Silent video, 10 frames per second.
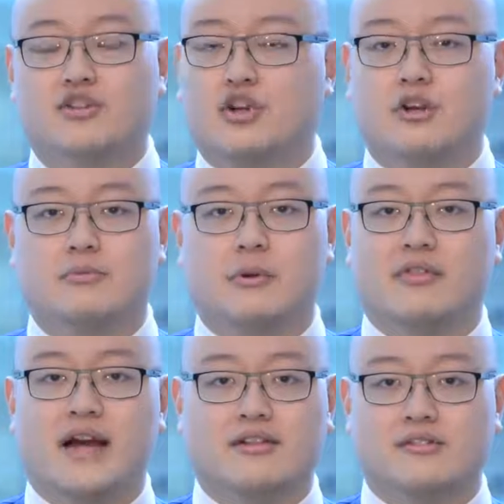charging
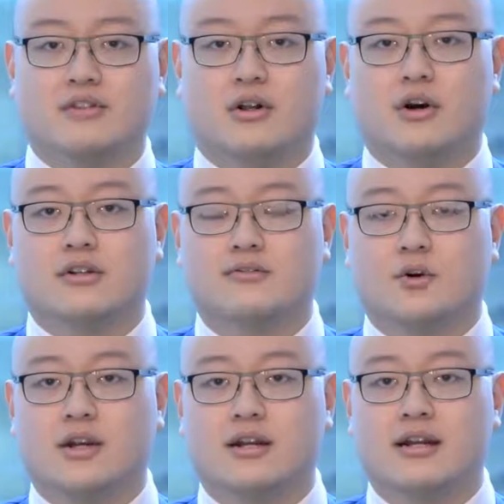people thousands of dollars
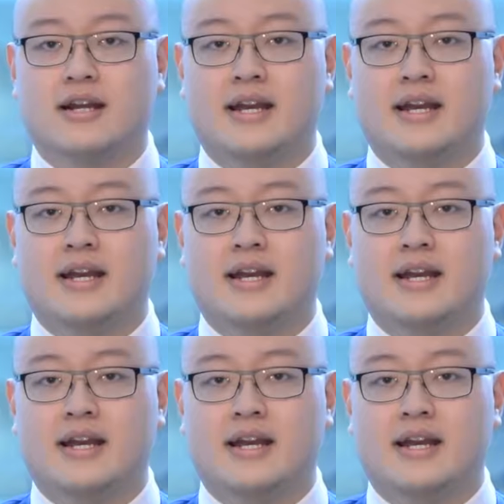for,